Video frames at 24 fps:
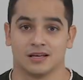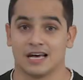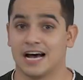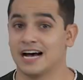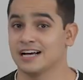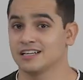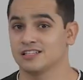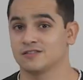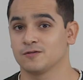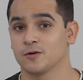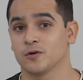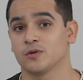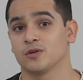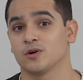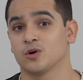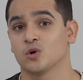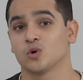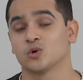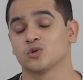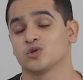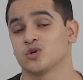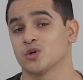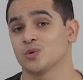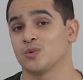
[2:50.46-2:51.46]
As for their
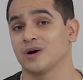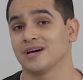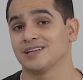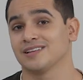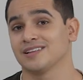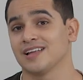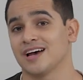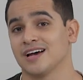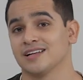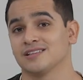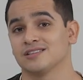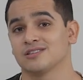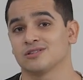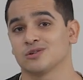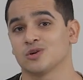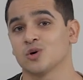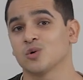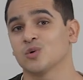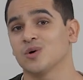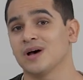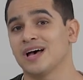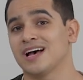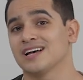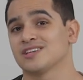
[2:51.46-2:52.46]
ultra-wide lens,
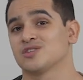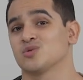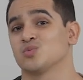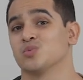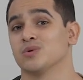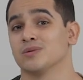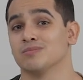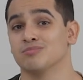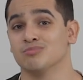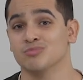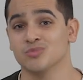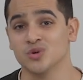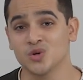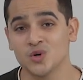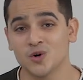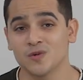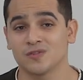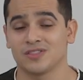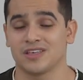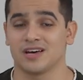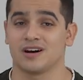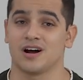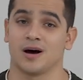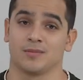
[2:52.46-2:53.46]
Google has
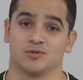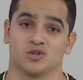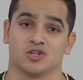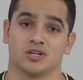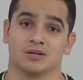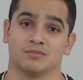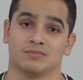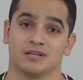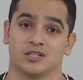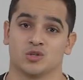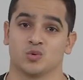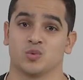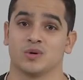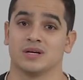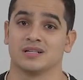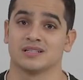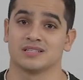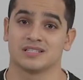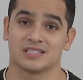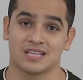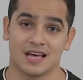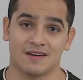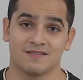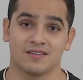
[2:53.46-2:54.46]
removed that option between
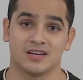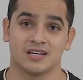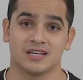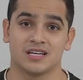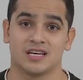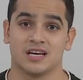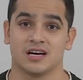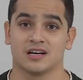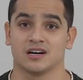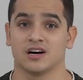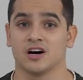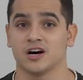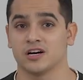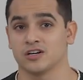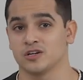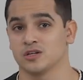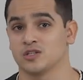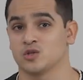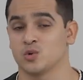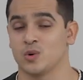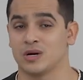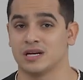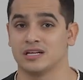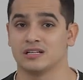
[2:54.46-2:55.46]
70 and
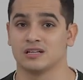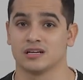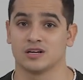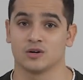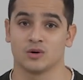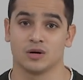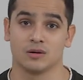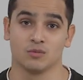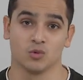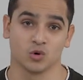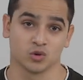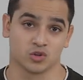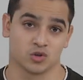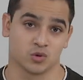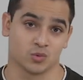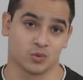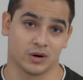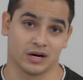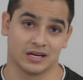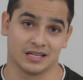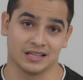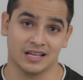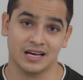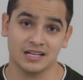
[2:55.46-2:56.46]
120 degree
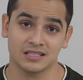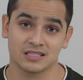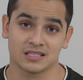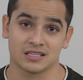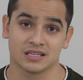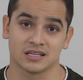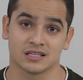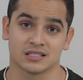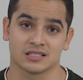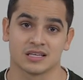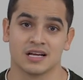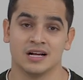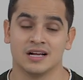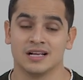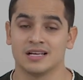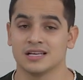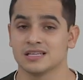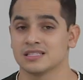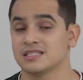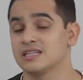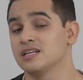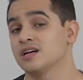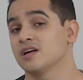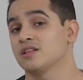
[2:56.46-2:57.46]
ultra-wide lenses
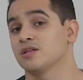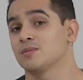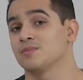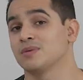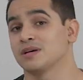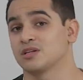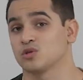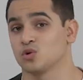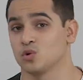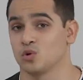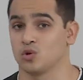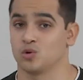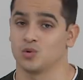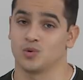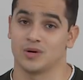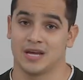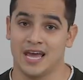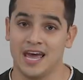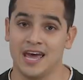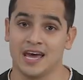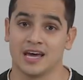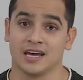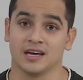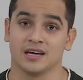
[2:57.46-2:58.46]
seen on the Pixel
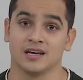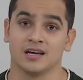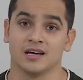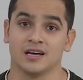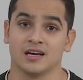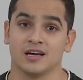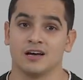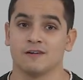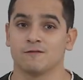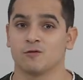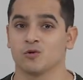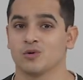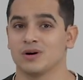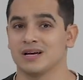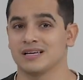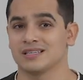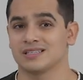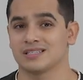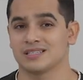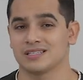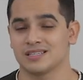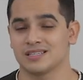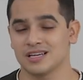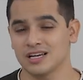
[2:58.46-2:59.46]
3a for a
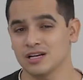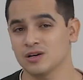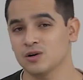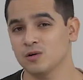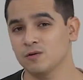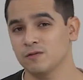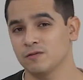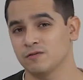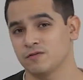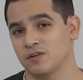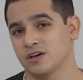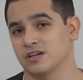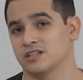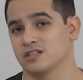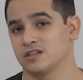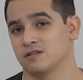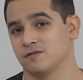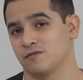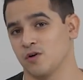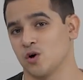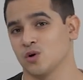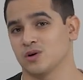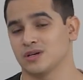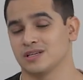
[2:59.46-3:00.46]
single
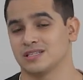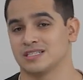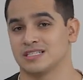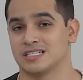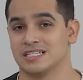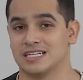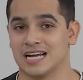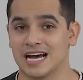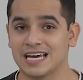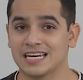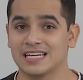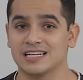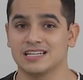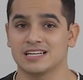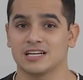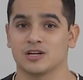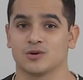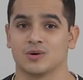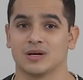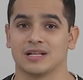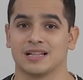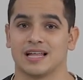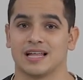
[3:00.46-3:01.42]
fixed focus 90 degree